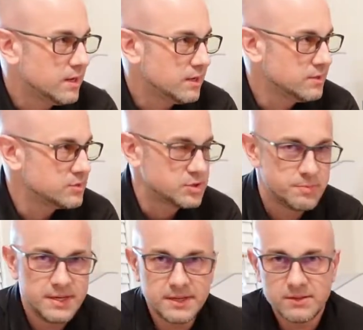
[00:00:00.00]
other
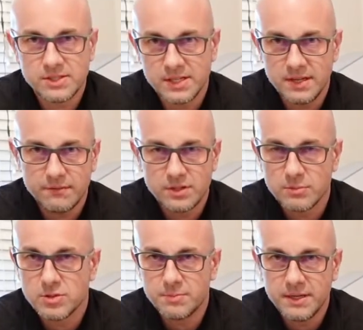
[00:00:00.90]
speakers, and even
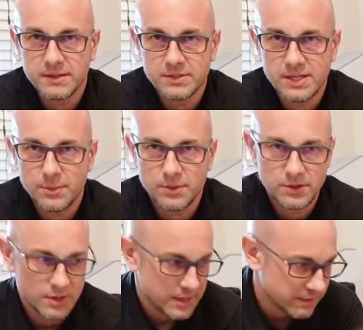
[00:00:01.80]
some speakers that were
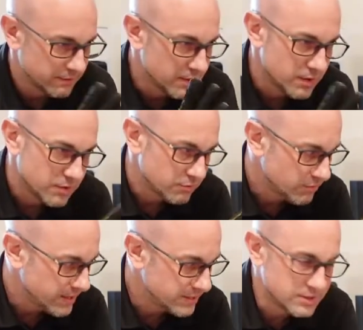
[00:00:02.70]
kind of
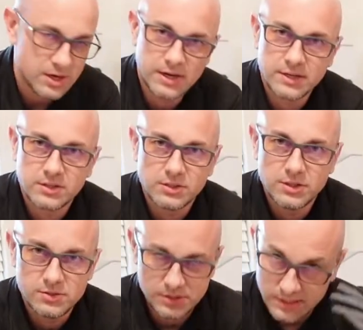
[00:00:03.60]
rated kind of
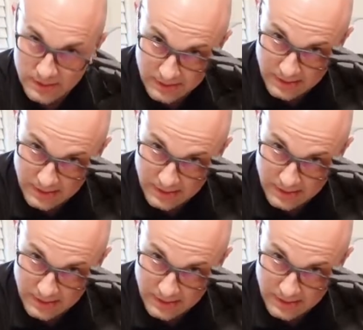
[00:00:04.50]
close in